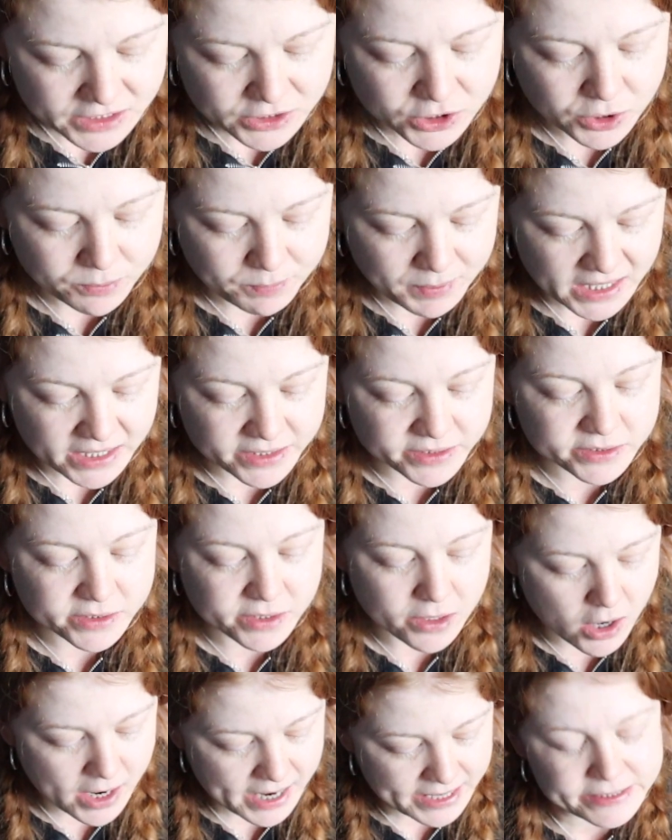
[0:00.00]
into piece
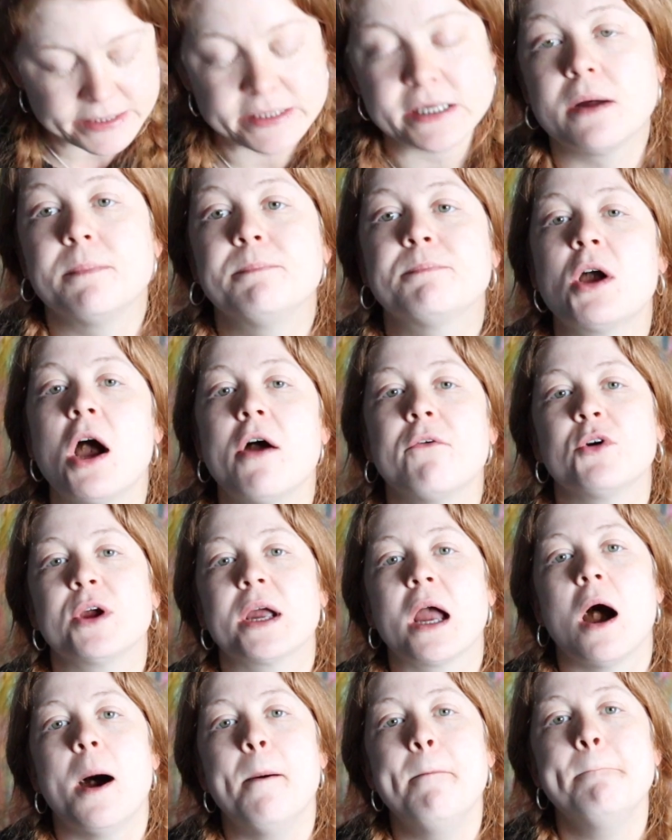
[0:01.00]
that I ended up
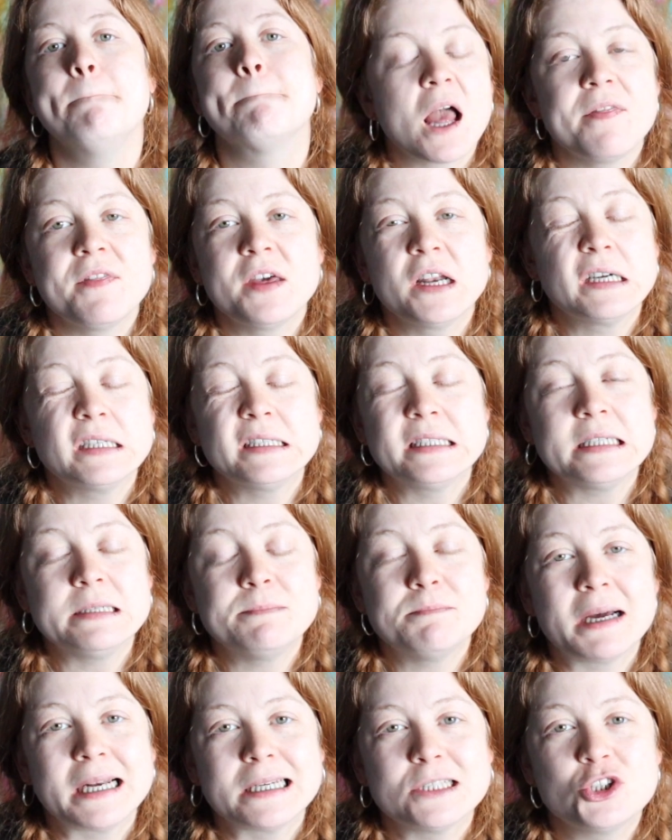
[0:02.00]
covering up, and then I
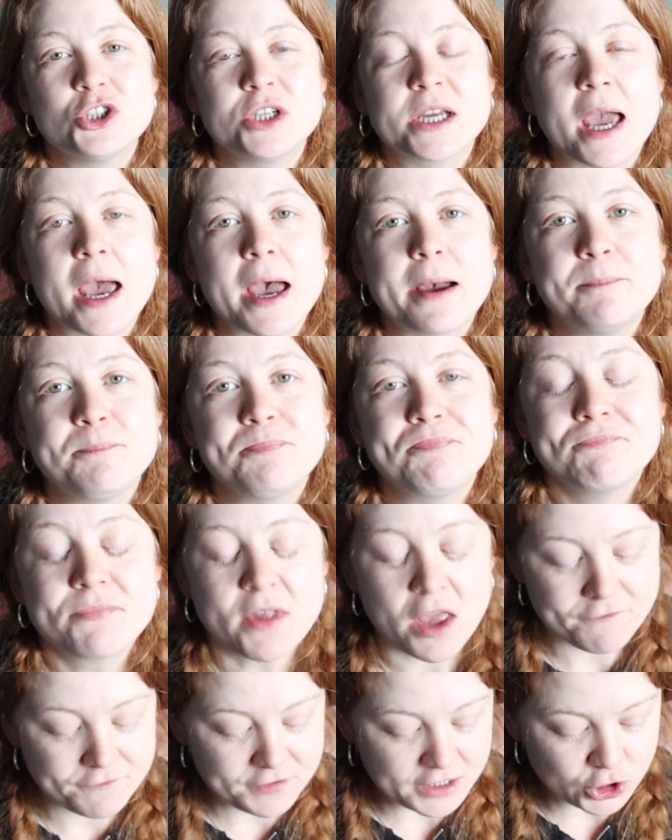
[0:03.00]
didn't manage to get
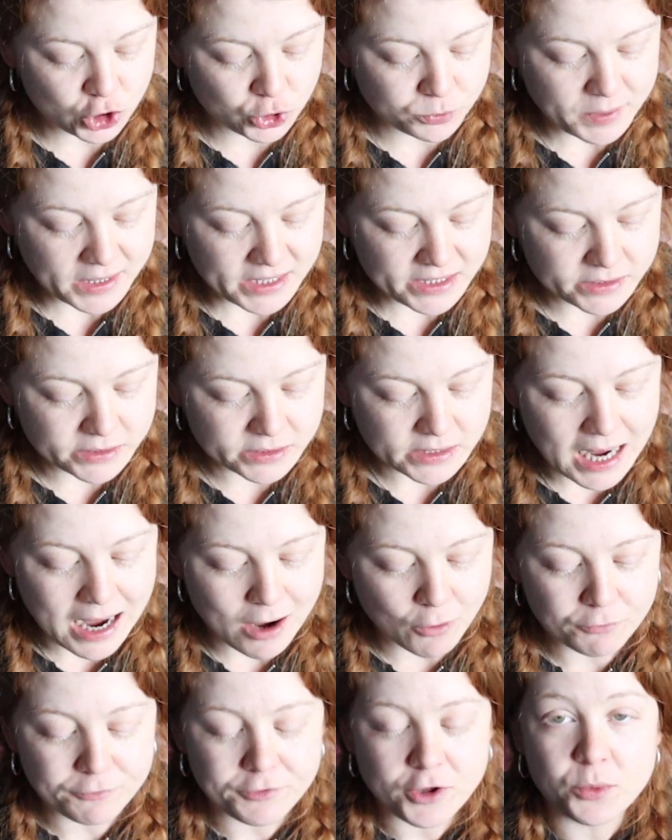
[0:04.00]
a finished piece
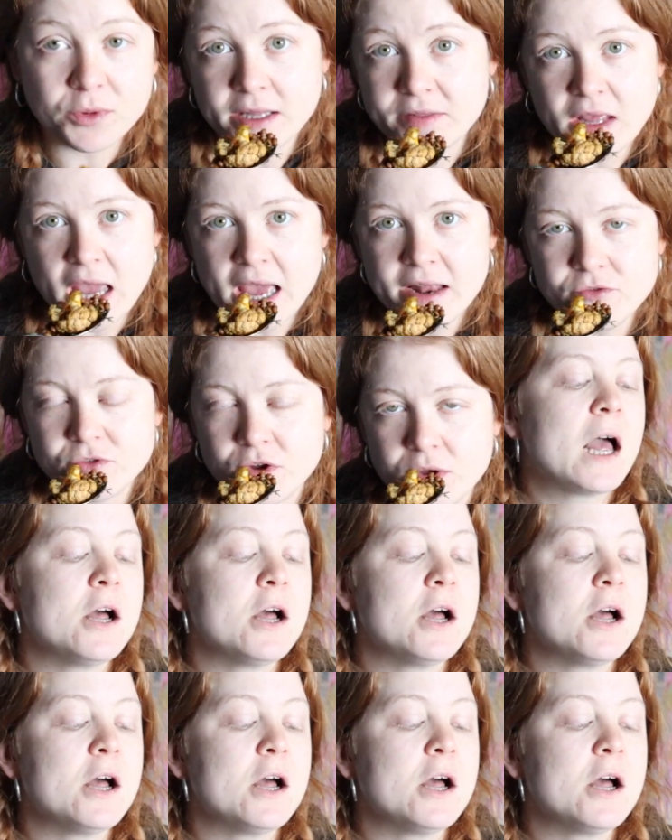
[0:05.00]
out for you in the end.